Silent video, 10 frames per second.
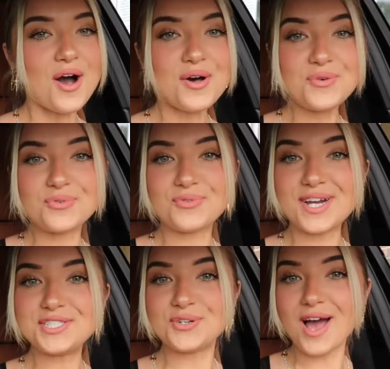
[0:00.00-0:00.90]
All
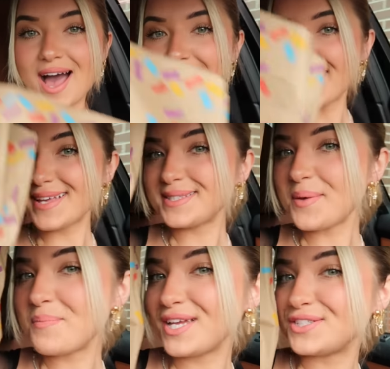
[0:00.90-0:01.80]
right, you guys,
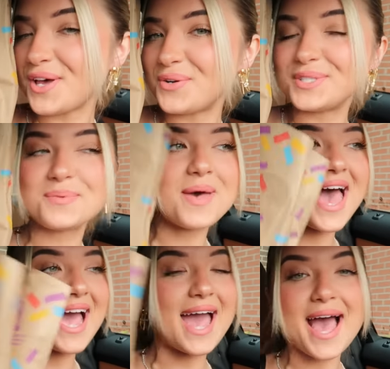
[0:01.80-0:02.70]
McDonald's
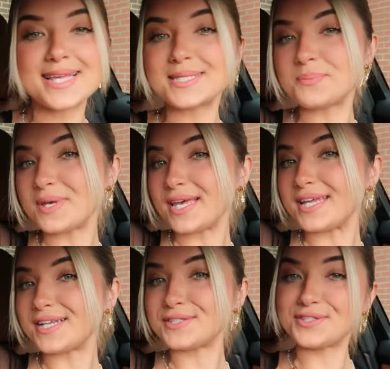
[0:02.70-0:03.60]
bag has
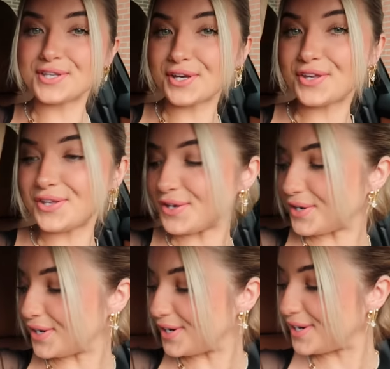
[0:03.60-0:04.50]
been
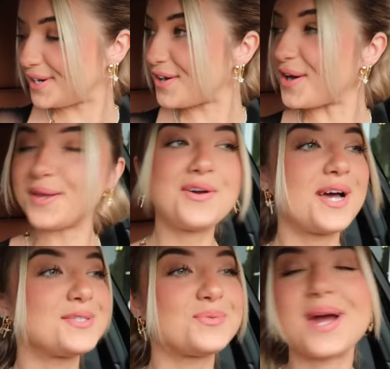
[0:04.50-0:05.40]
secured. Are you
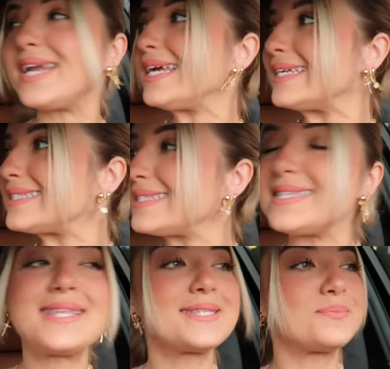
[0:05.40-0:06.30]
guys ready to
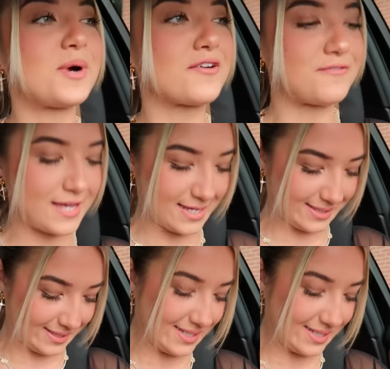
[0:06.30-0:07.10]
see this breakfast?